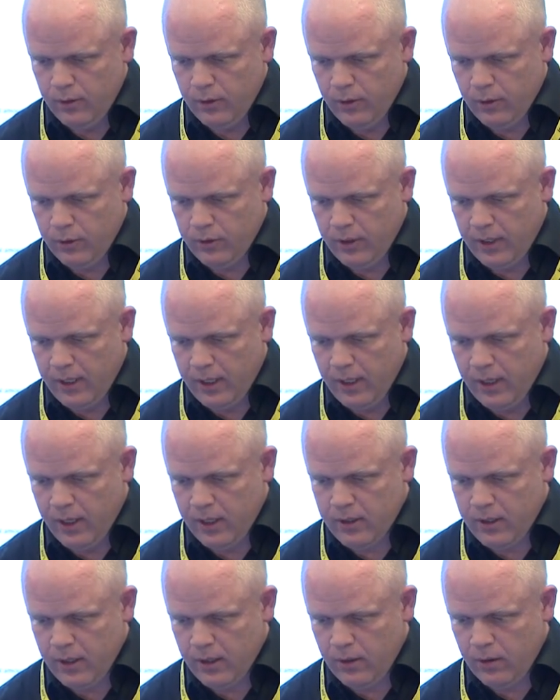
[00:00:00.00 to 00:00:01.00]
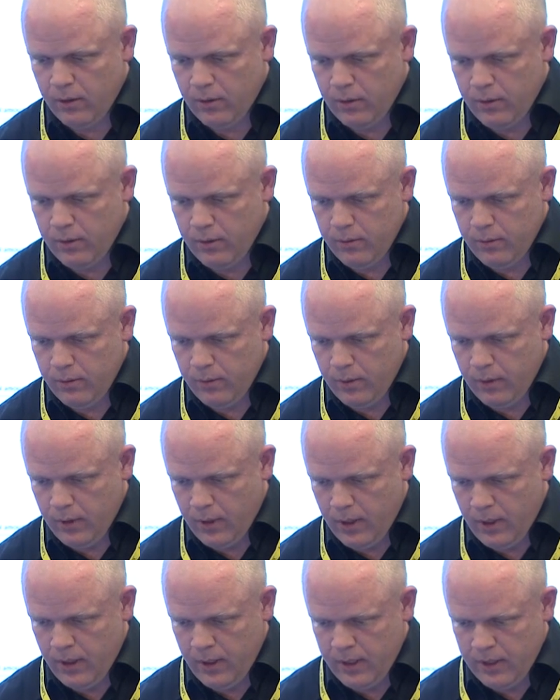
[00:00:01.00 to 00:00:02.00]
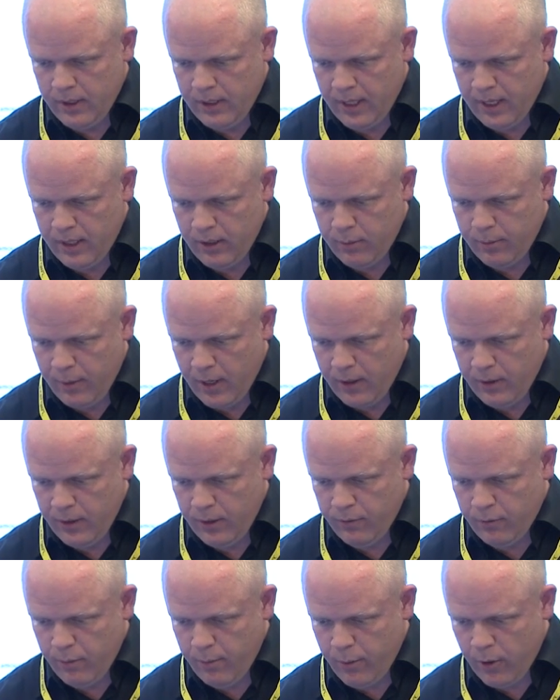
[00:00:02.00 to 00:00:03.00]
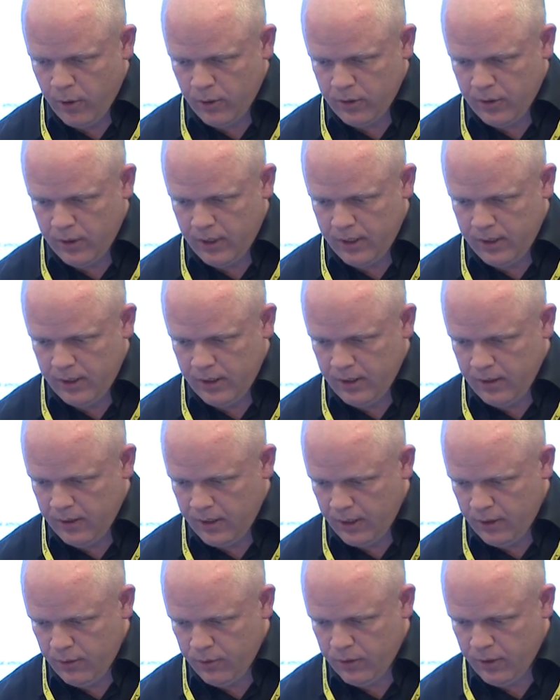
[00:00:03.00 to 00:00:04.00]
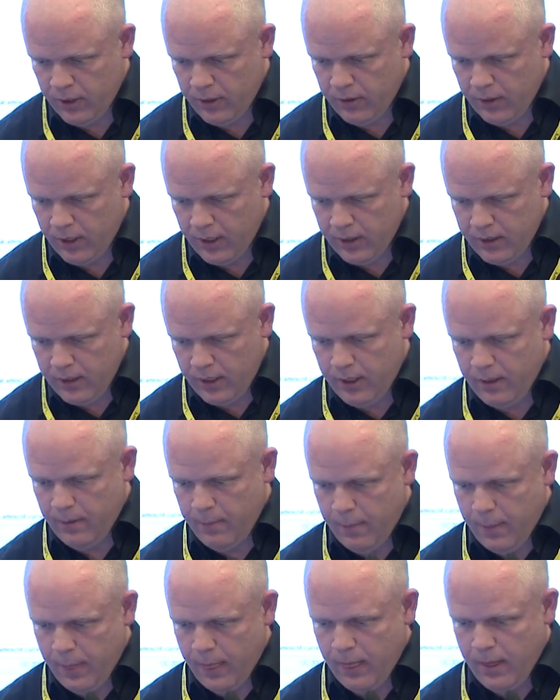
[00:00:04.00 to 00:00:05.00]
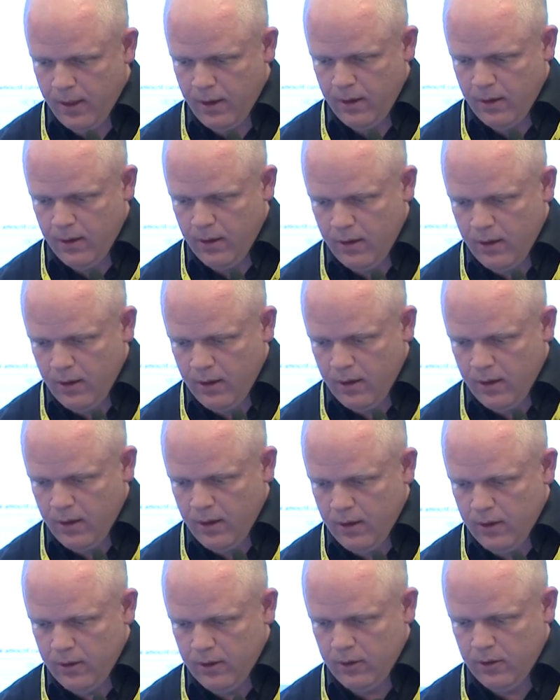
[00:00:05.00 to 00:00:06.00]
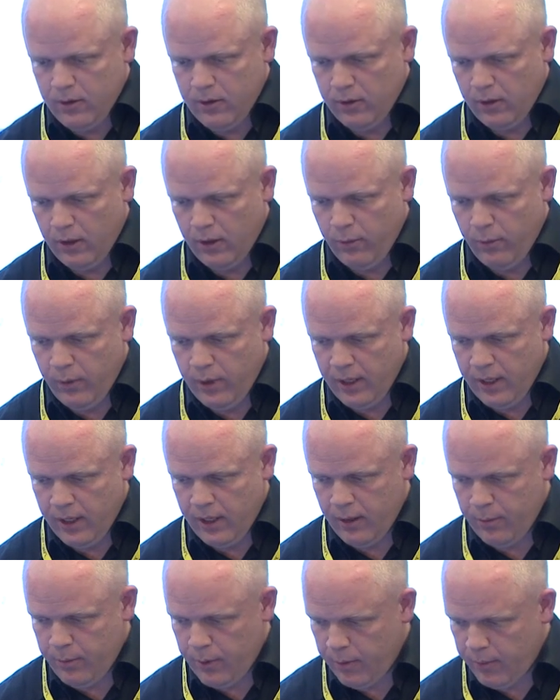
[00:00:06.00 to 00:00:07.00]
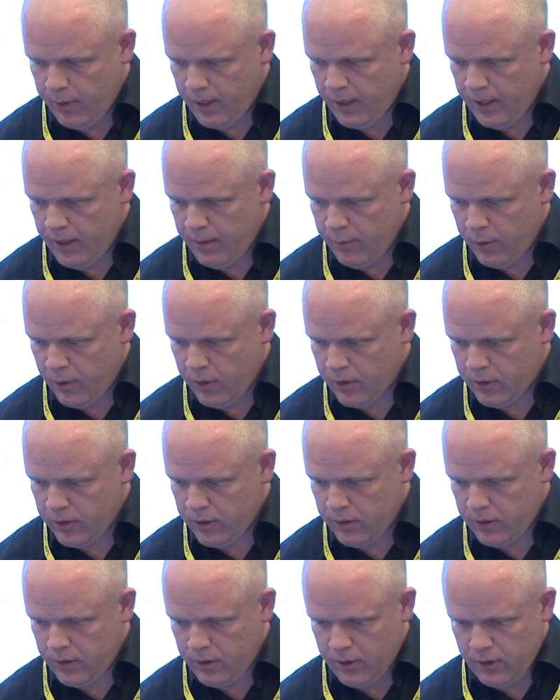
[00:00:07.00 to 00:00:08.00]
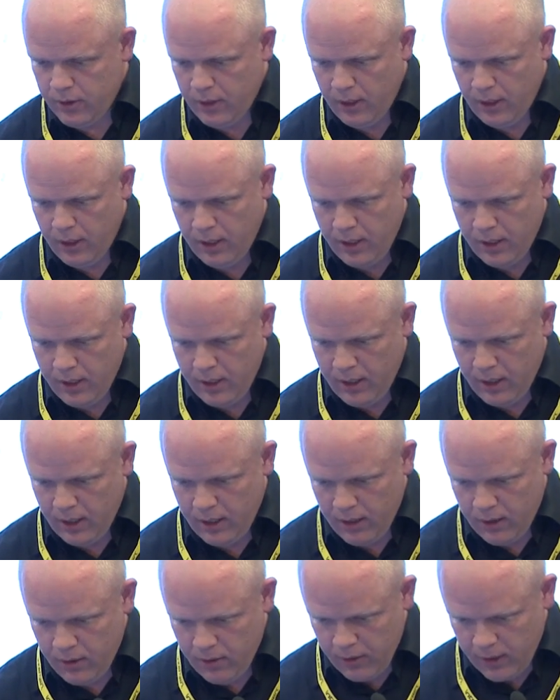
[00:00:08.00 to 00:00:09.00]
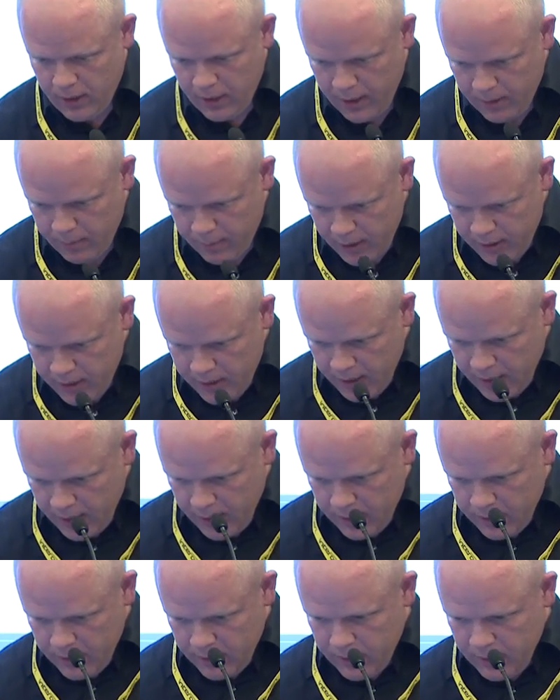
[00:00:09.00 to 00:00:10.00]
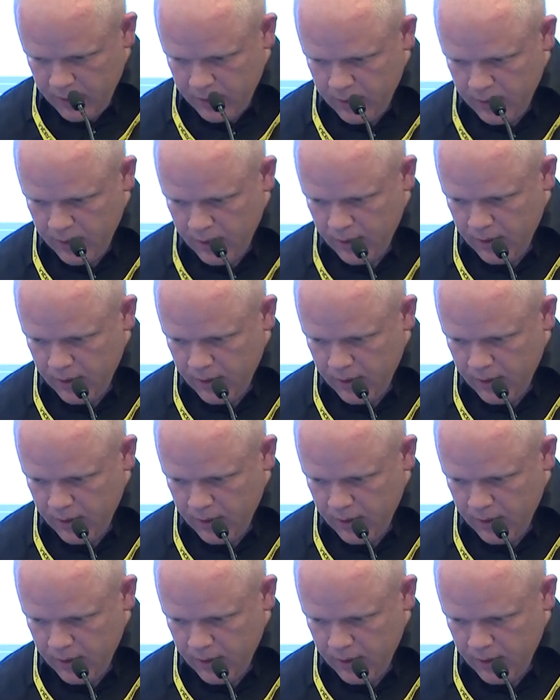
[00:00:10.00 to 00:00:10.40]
You also get a nice little status bar info box saying that you synchronized it. So when I open my inbox here and look at my tasks,